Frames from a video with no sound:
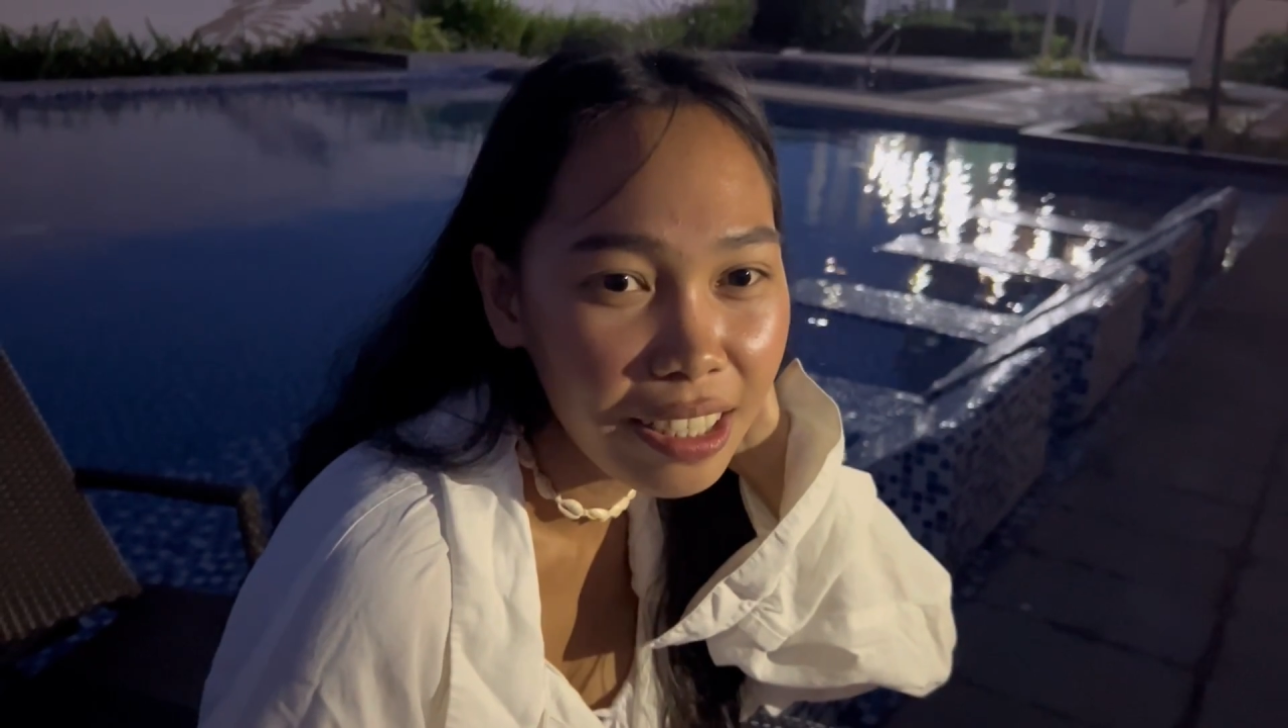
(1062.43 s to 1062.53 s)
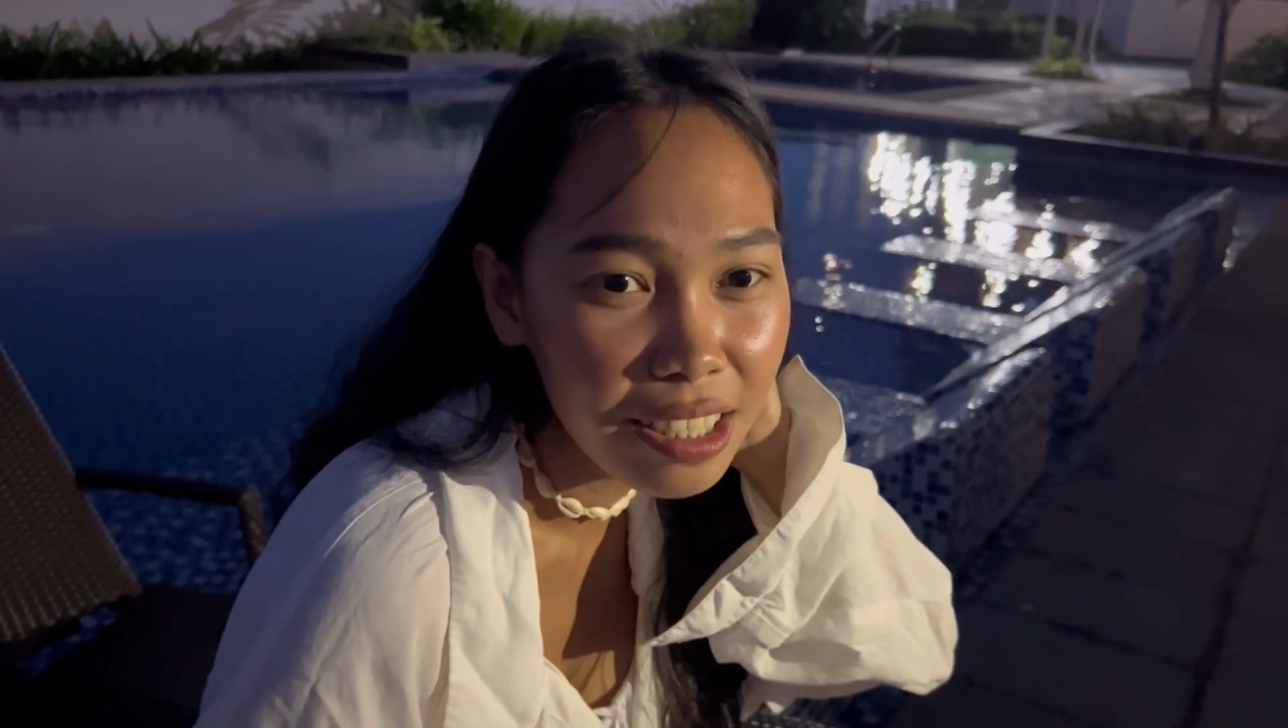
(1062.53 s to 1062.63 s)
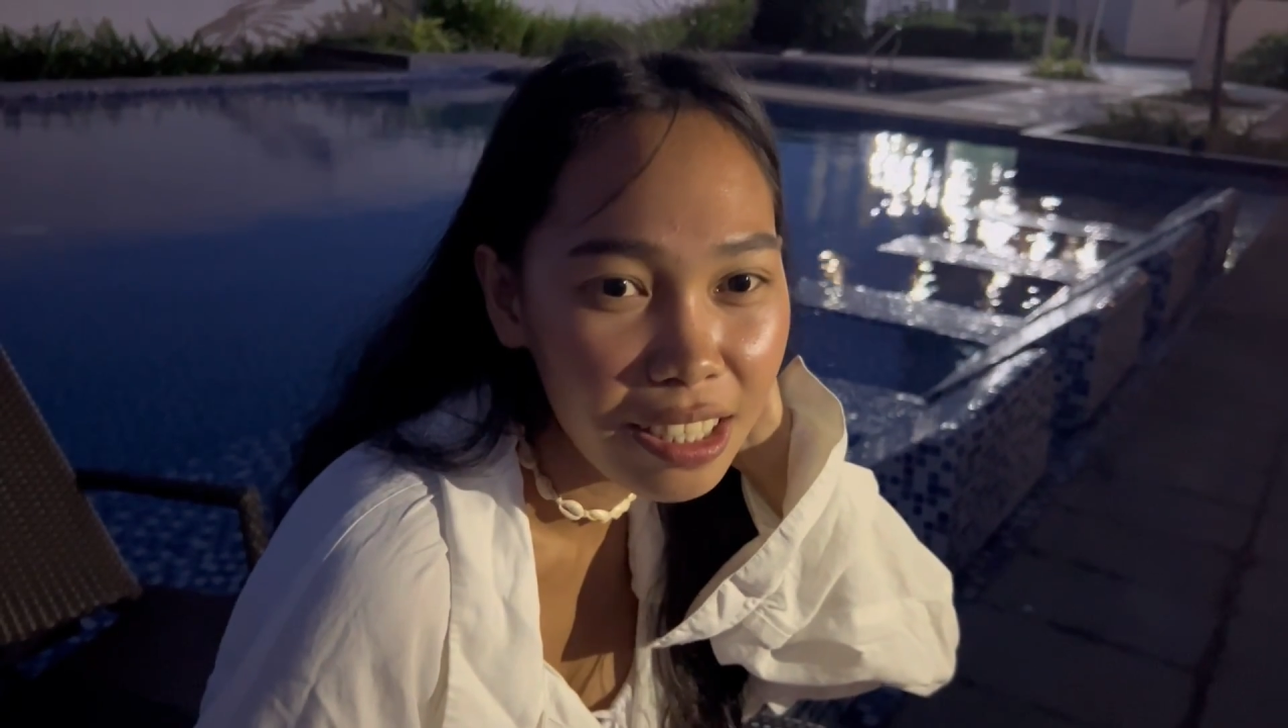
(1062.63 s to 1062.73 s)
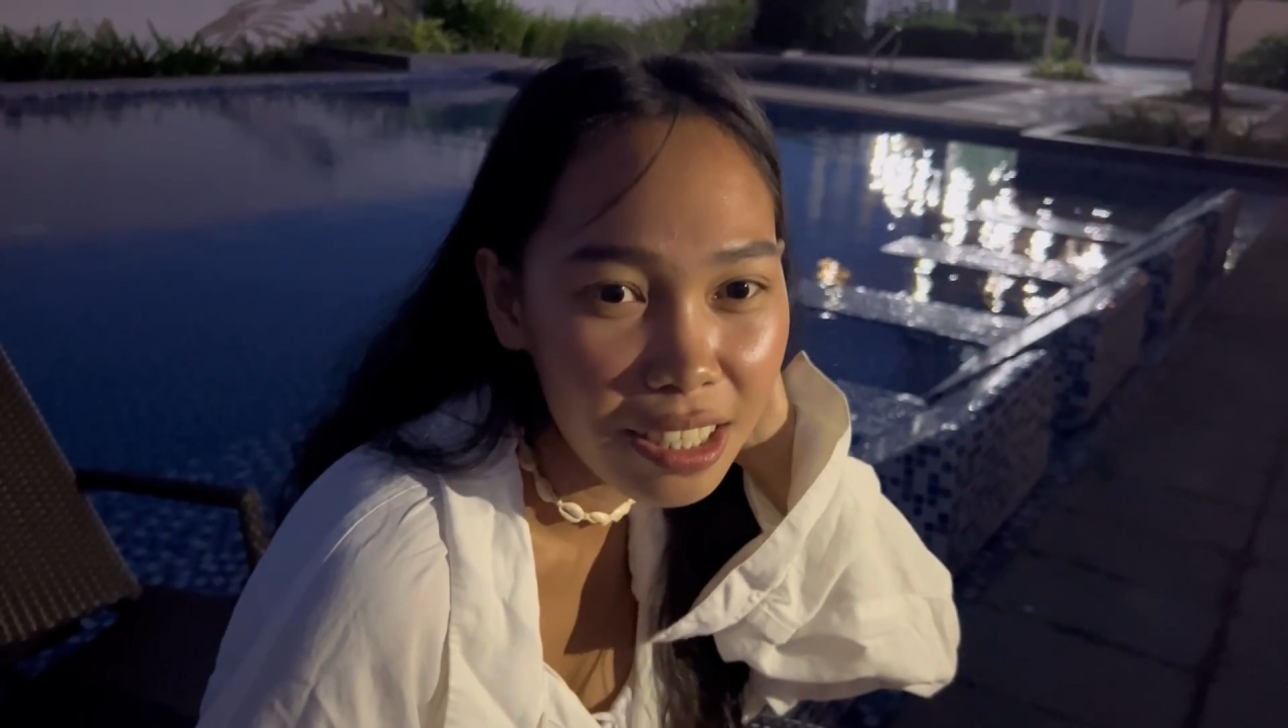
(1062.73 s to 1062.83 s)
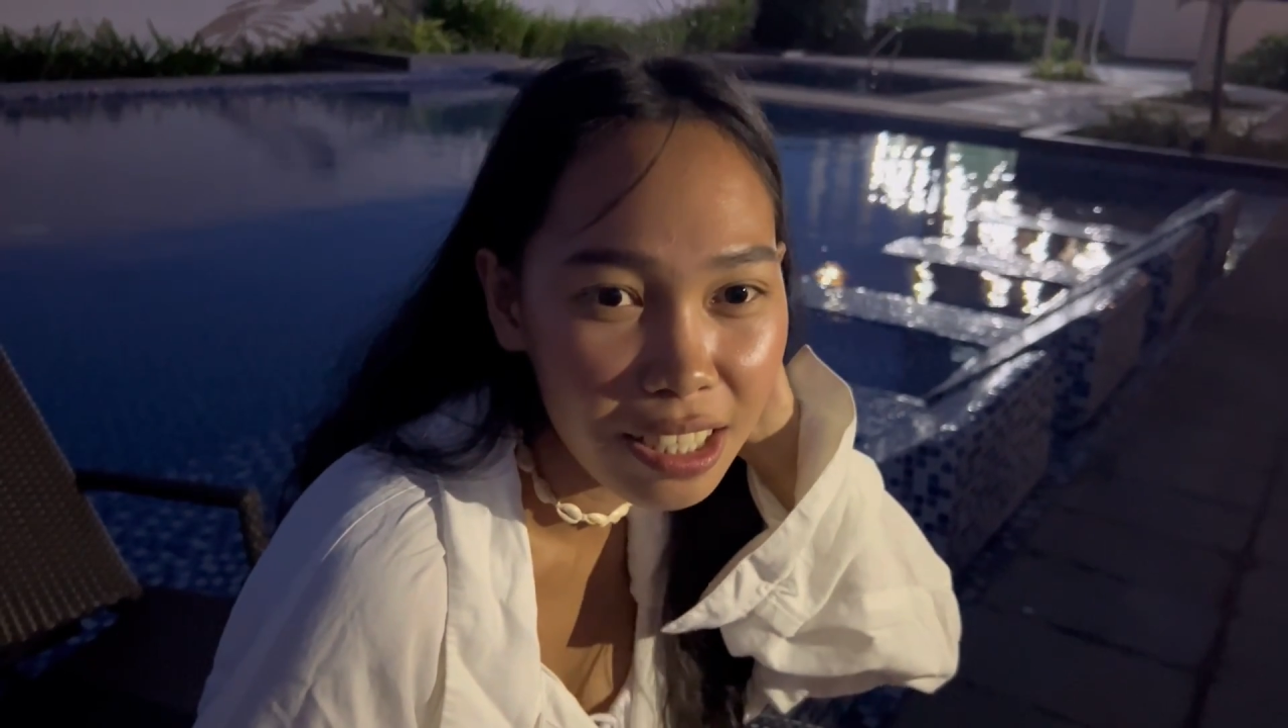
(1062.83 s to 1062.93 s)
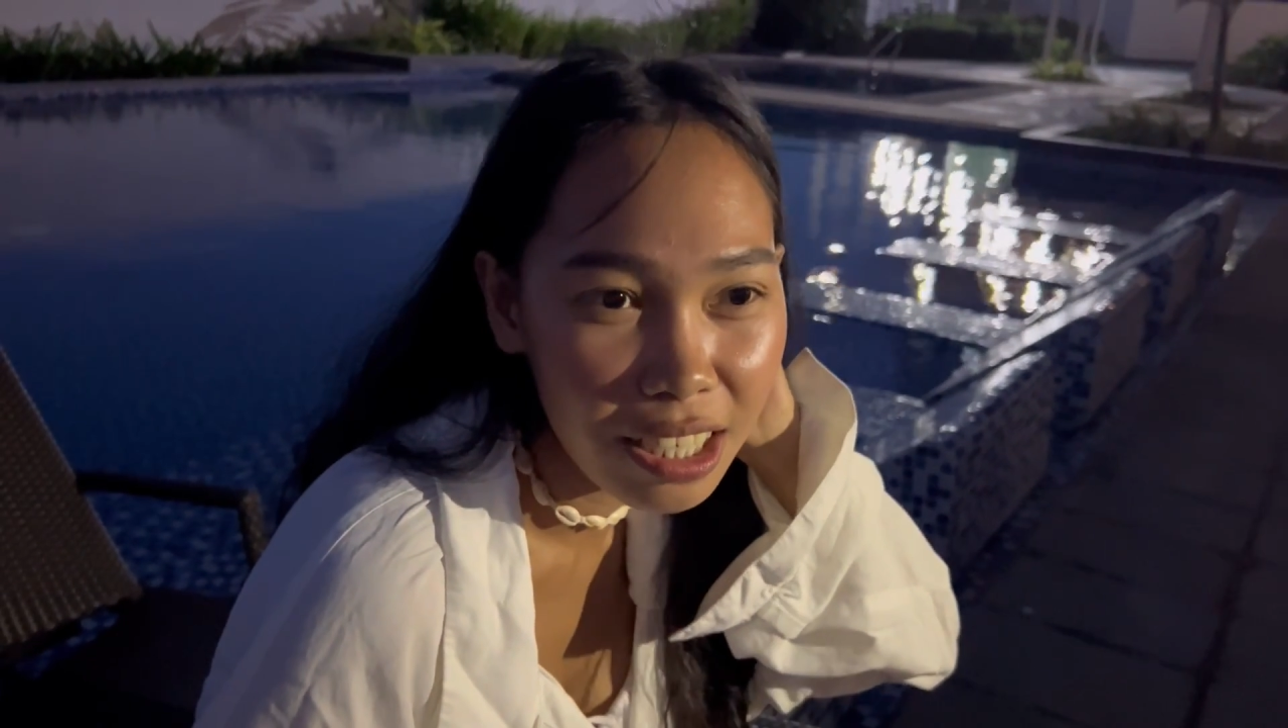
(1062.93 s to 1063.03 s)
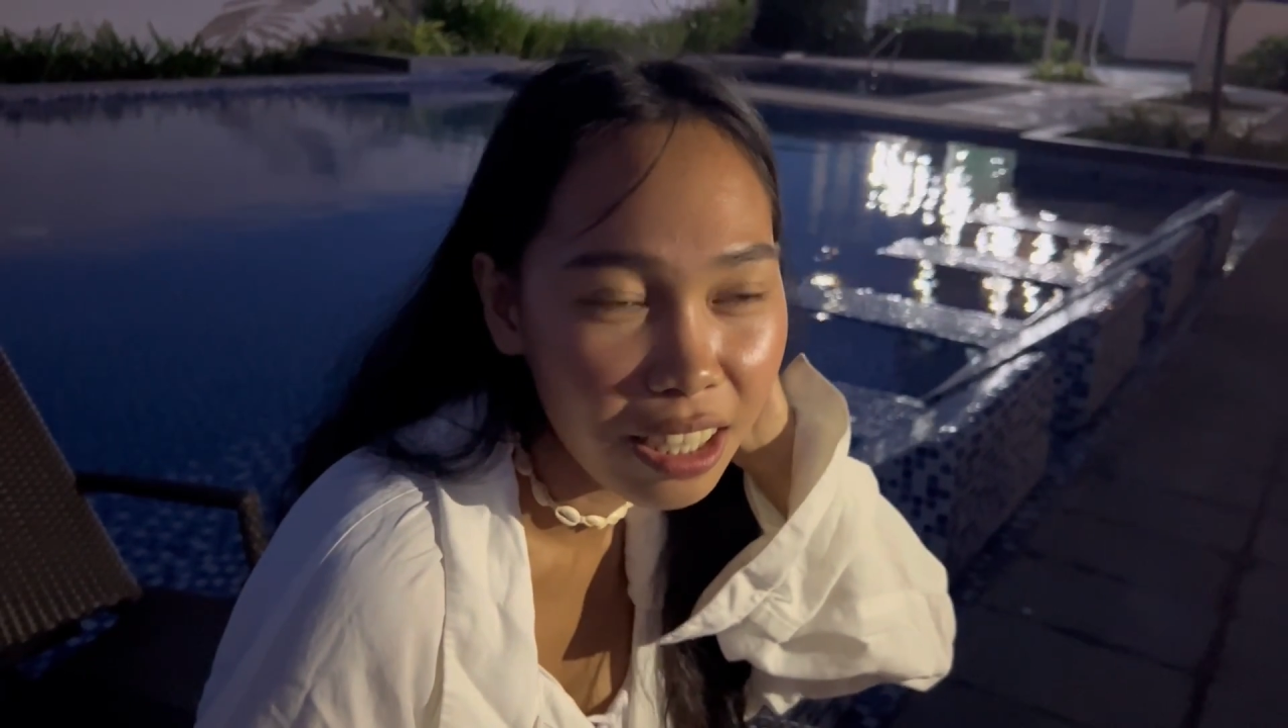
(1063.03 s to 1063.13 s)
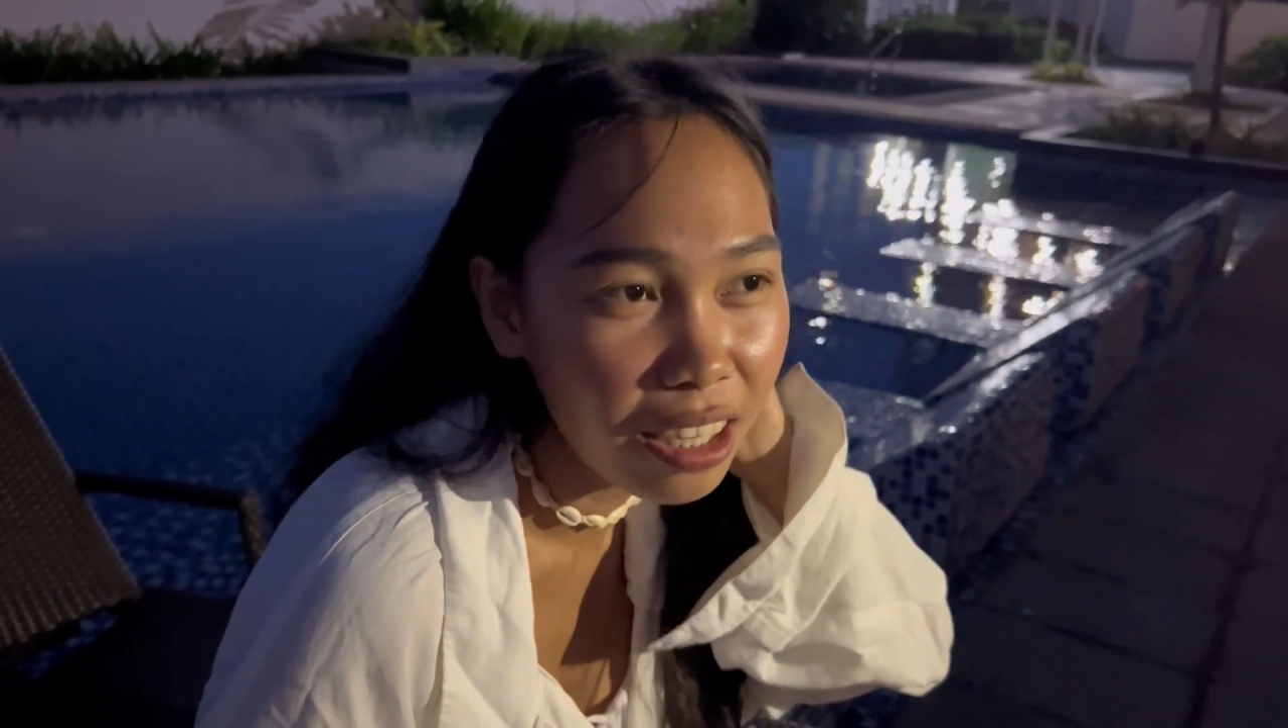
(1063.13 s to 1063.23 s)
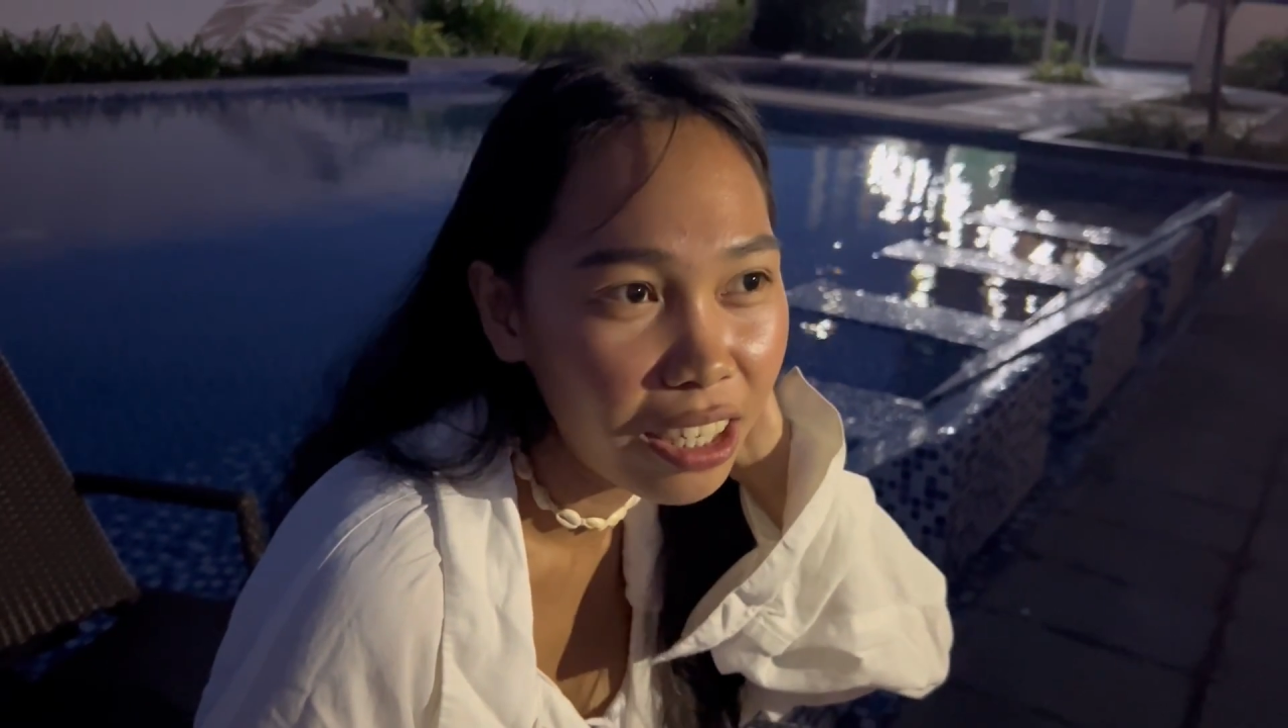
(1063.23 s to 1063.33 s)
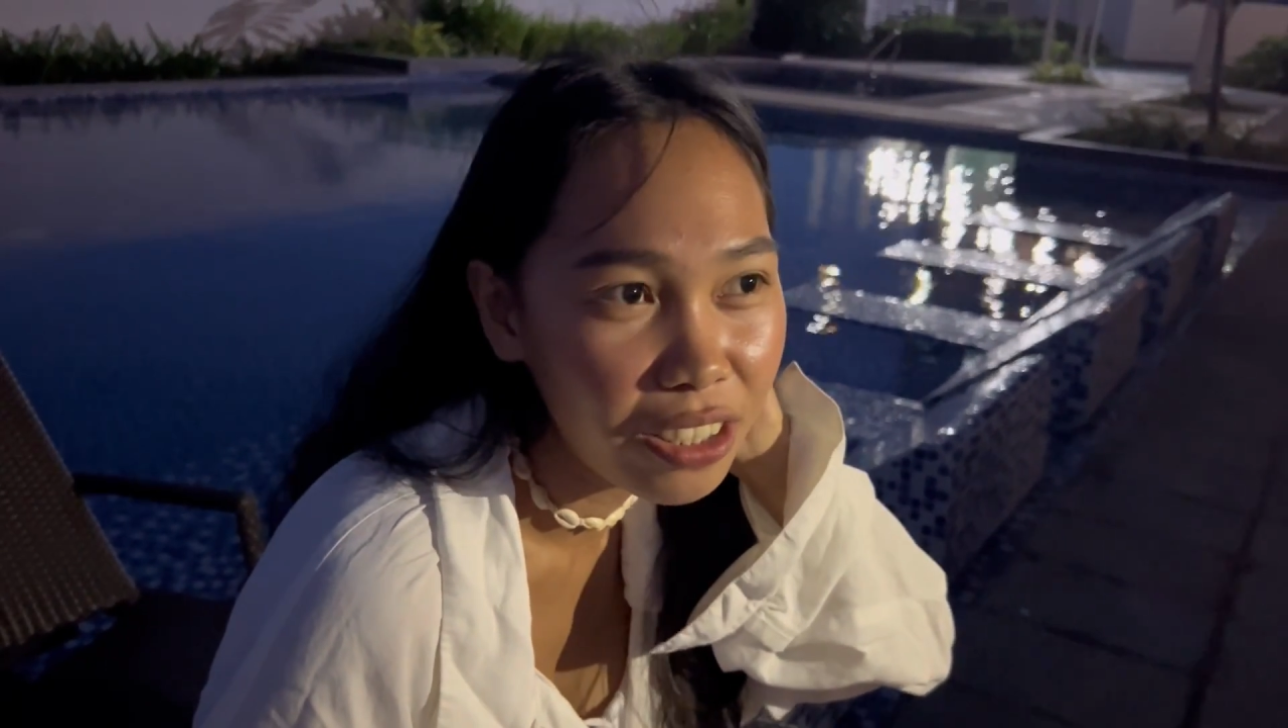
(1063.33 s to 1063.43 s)
see a
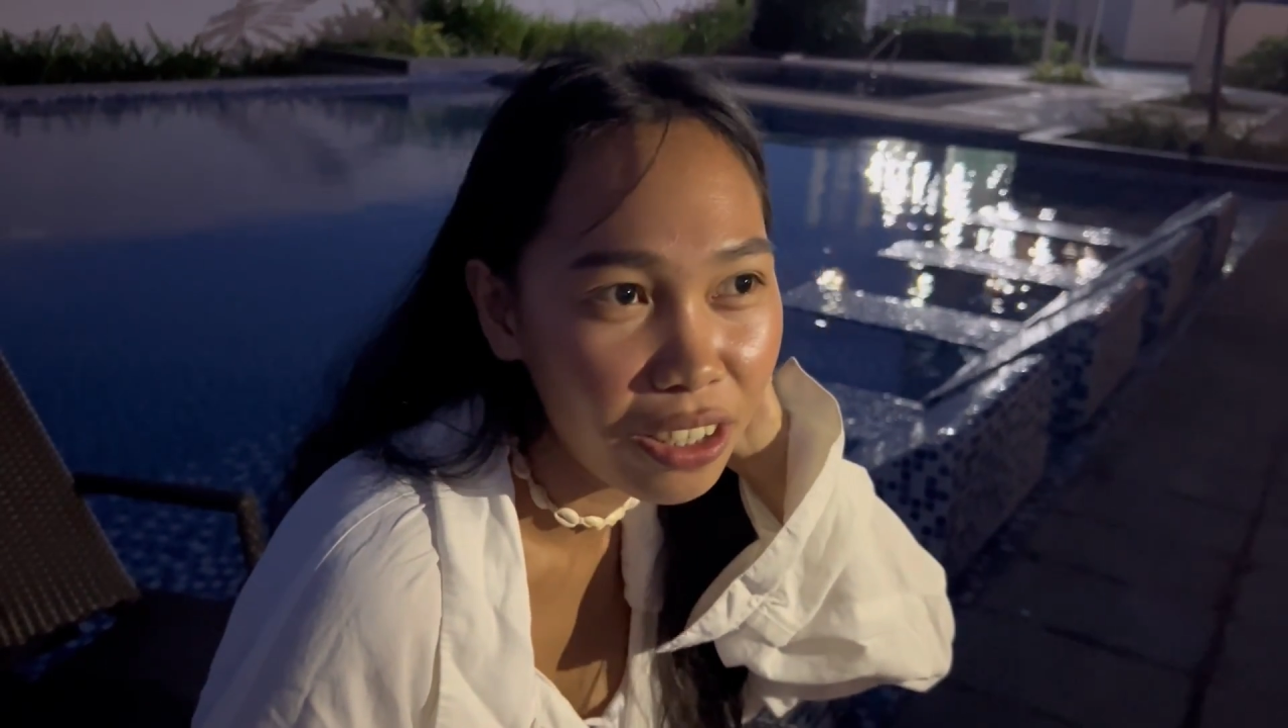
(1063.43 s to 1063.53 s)
lot